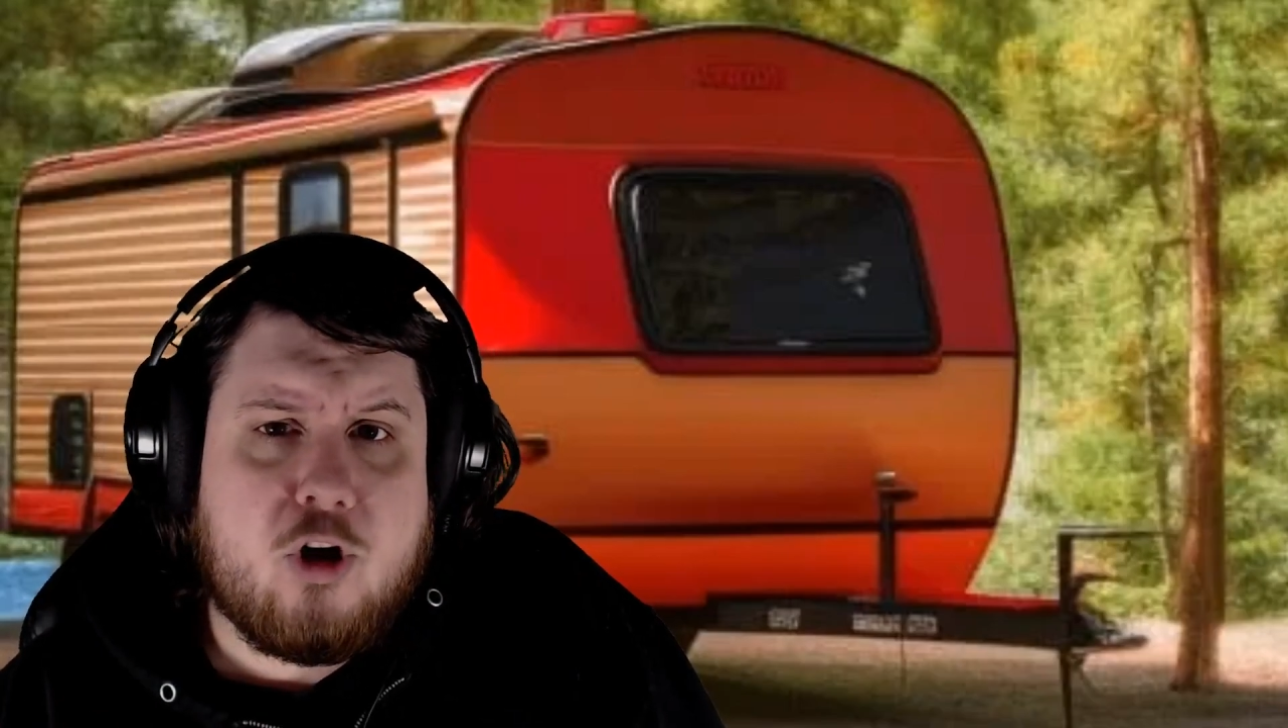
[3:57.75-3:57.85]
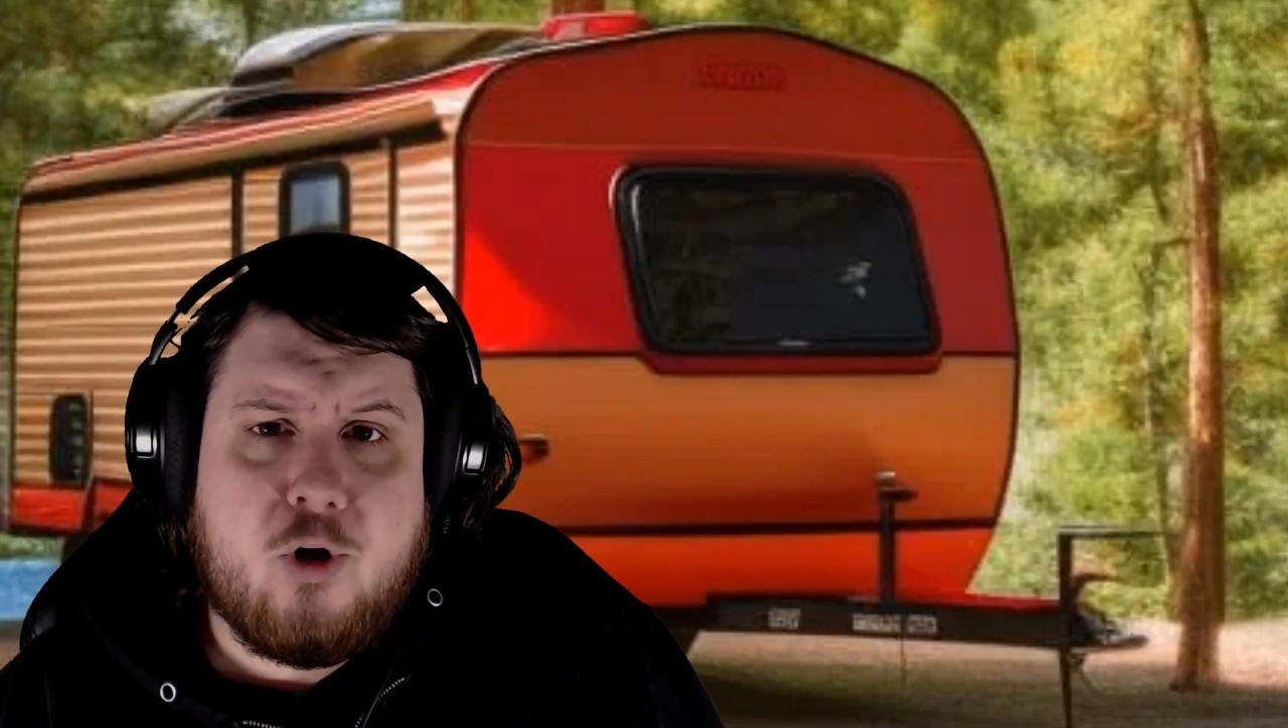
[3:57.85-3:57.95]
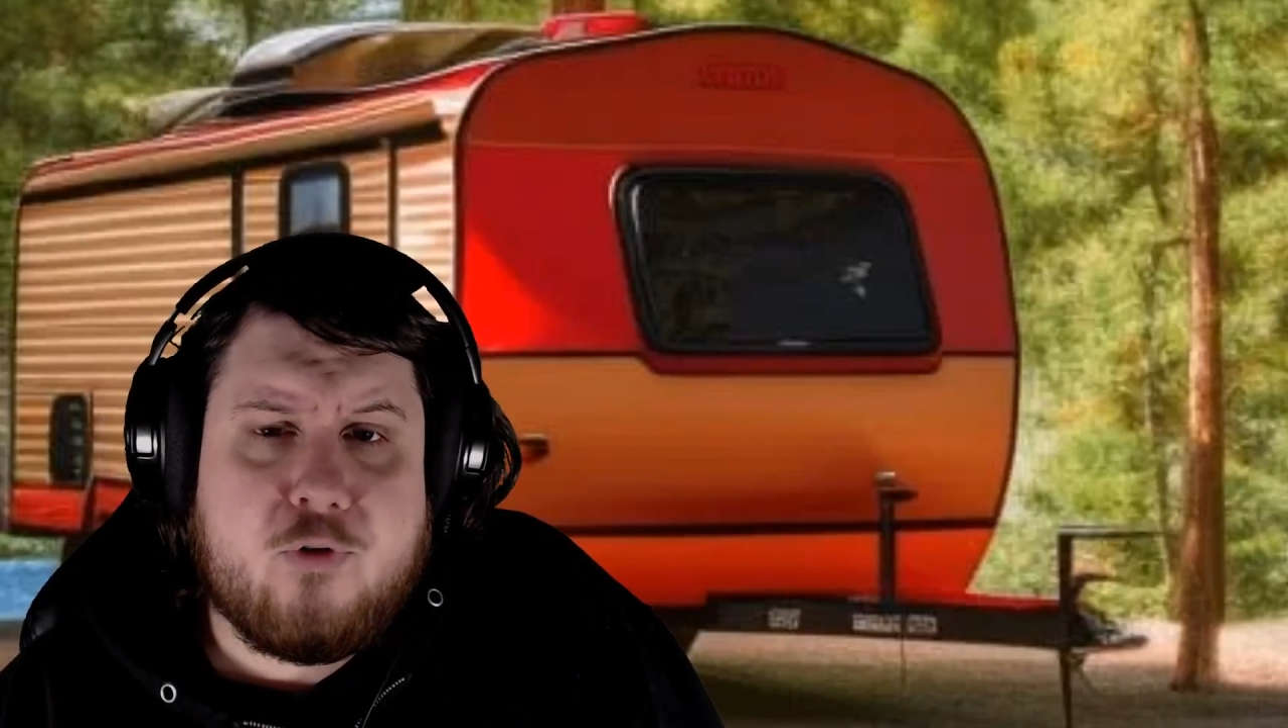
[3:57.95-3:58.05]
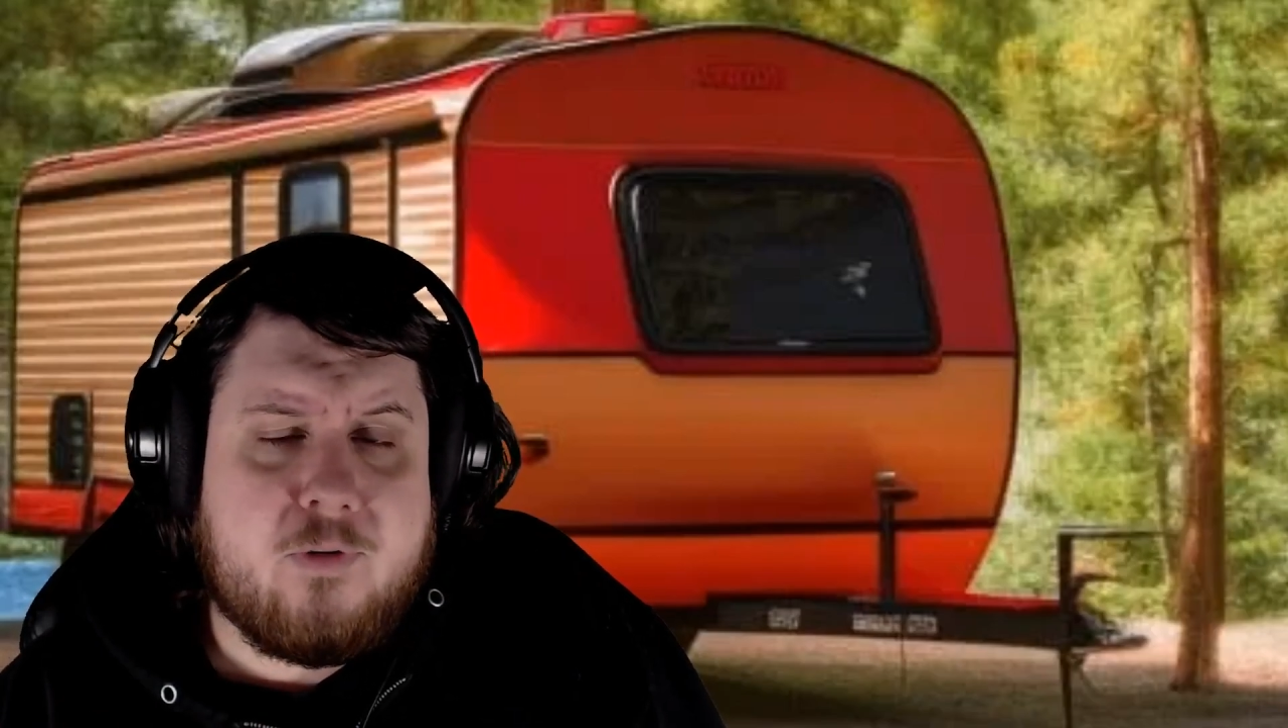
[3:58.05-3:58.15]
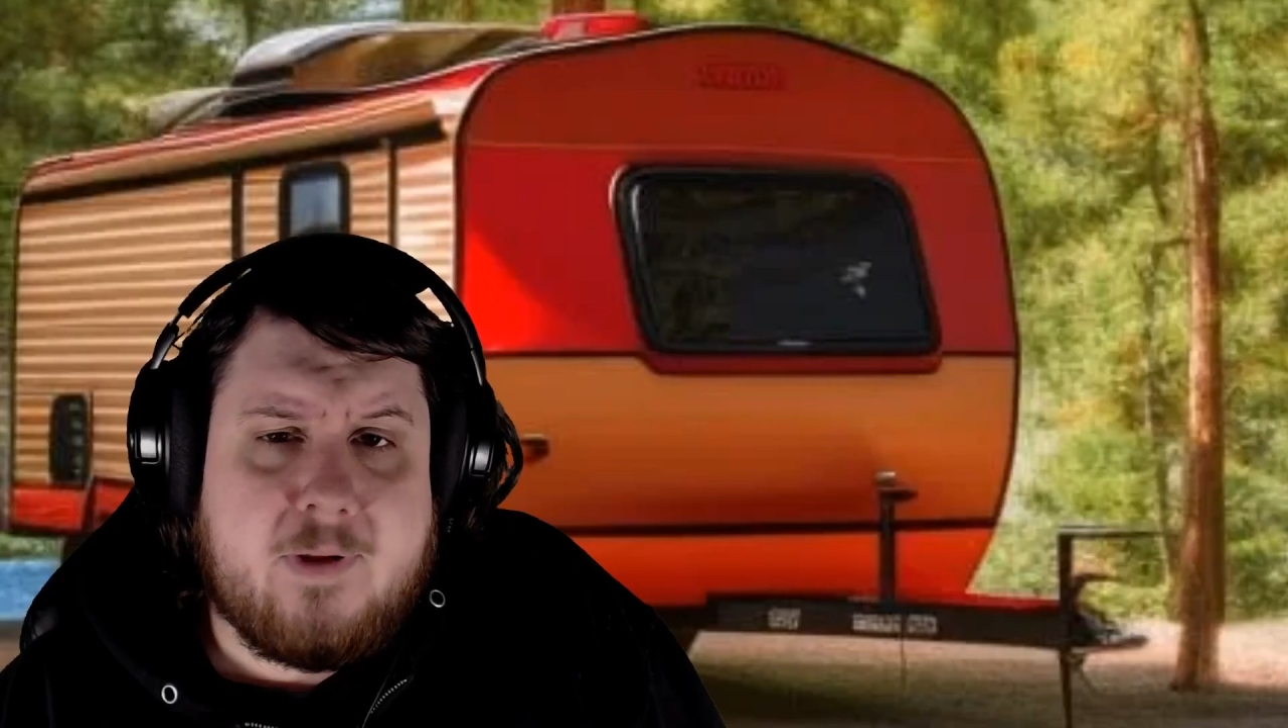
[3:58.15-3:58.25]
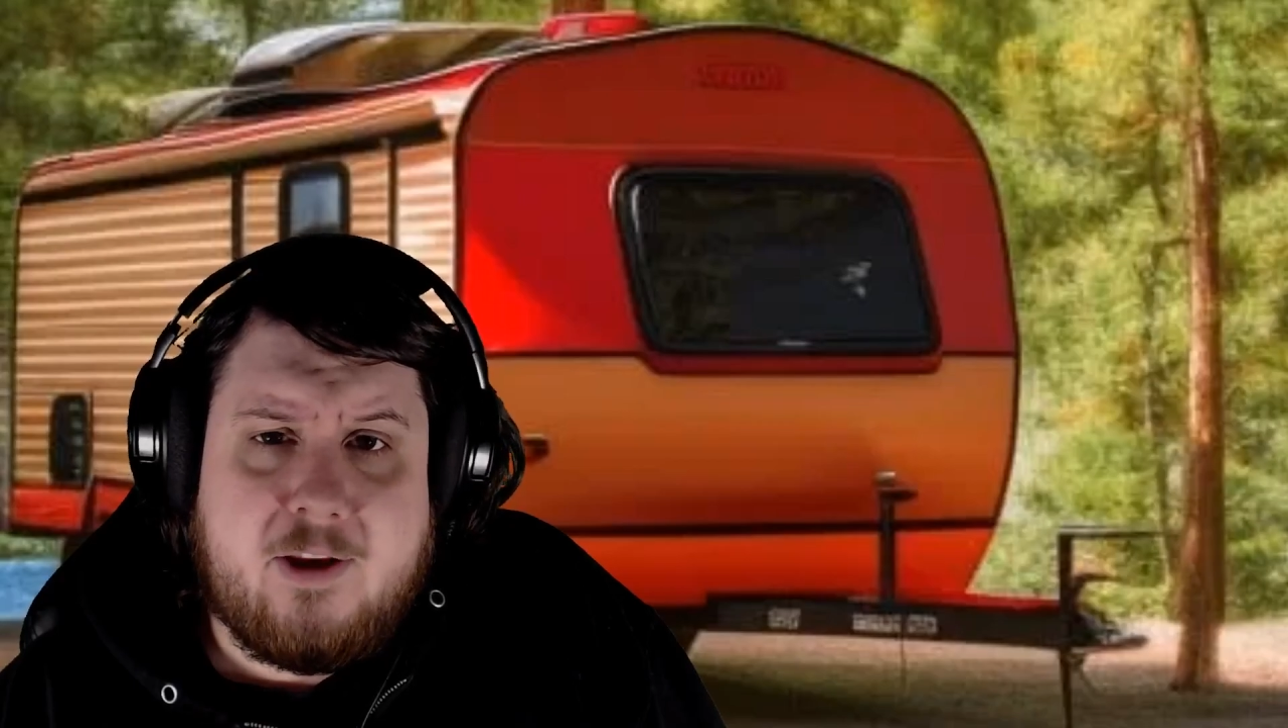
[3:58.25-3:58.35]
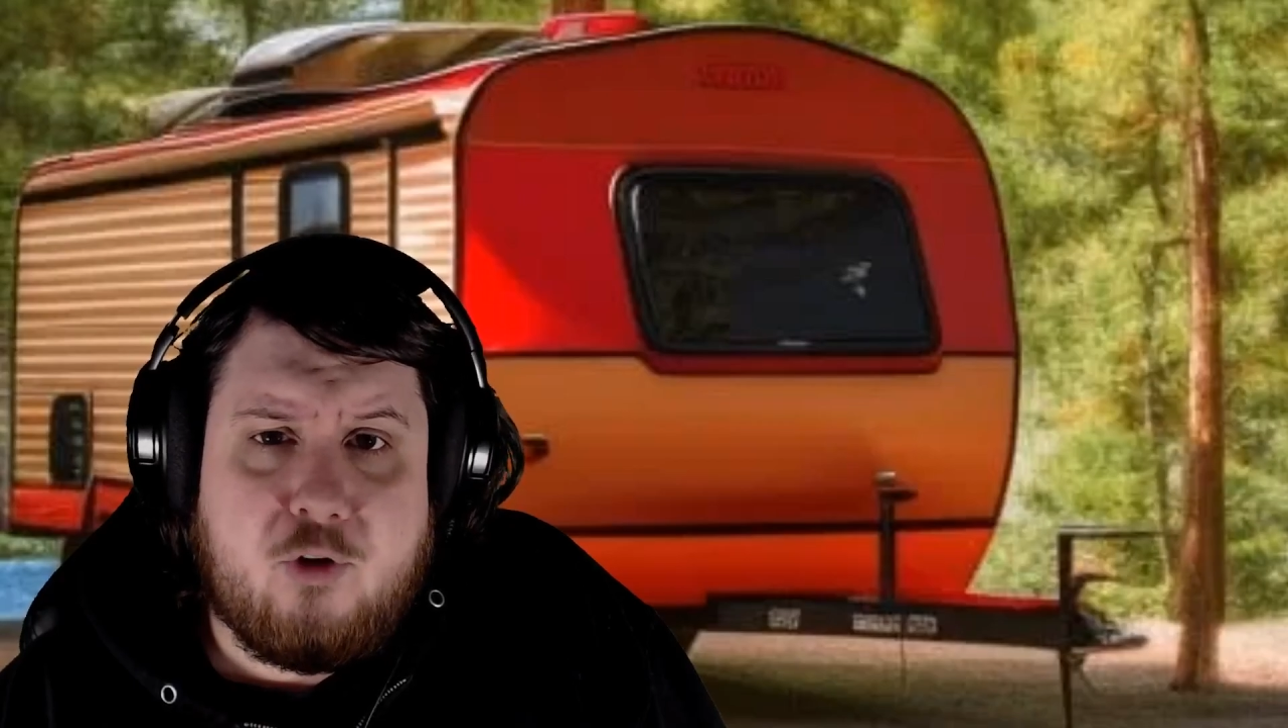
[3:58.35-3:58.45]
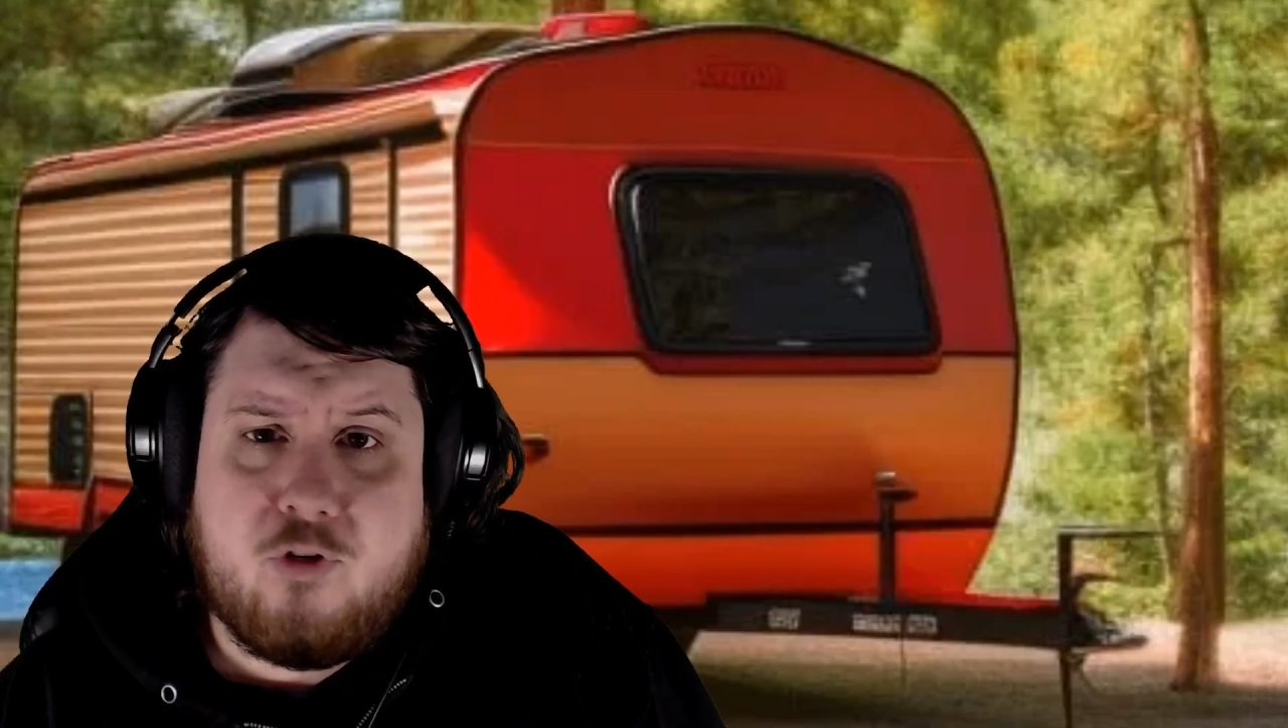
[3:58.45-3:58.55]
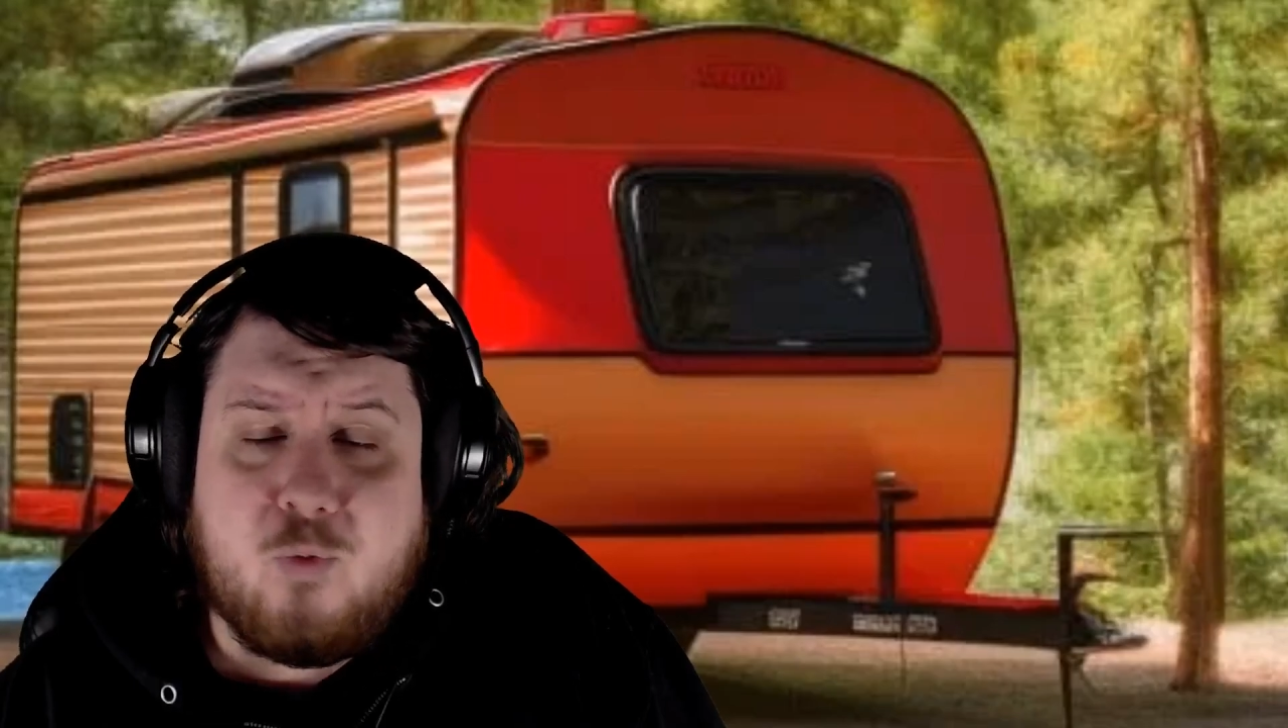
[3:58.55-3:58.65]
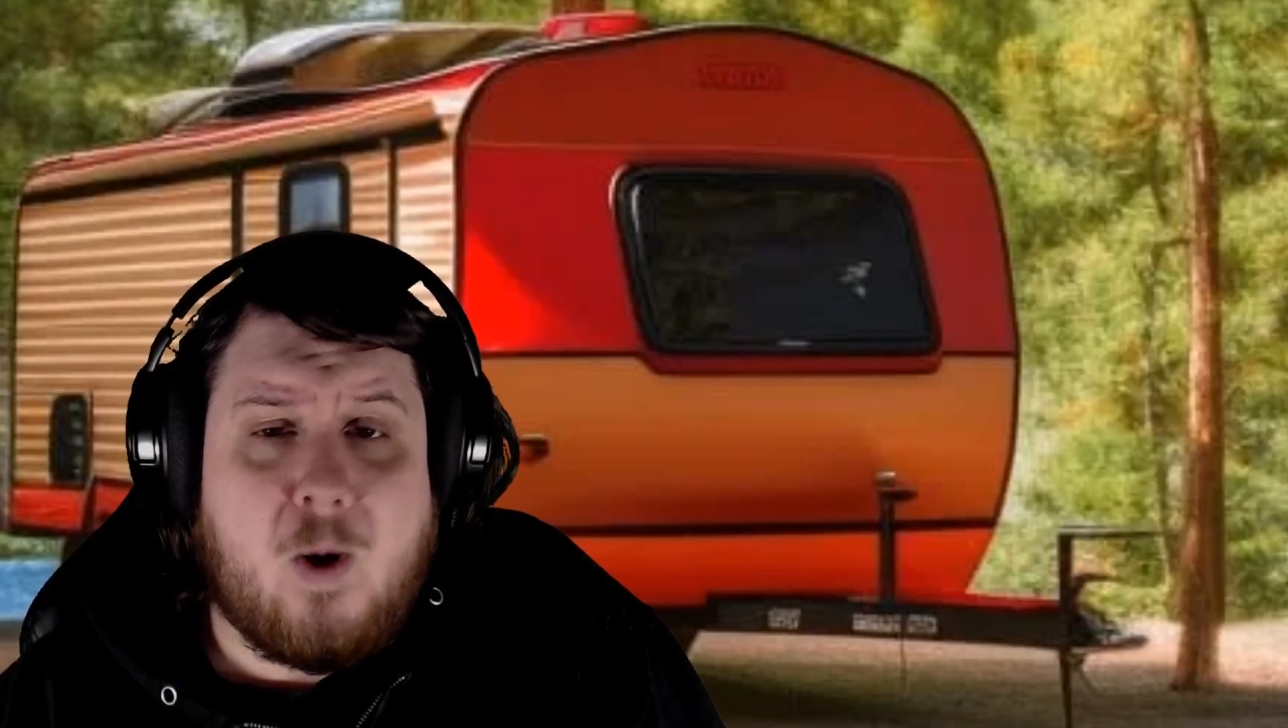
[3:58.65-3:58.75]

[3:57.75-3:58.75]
goes and like uses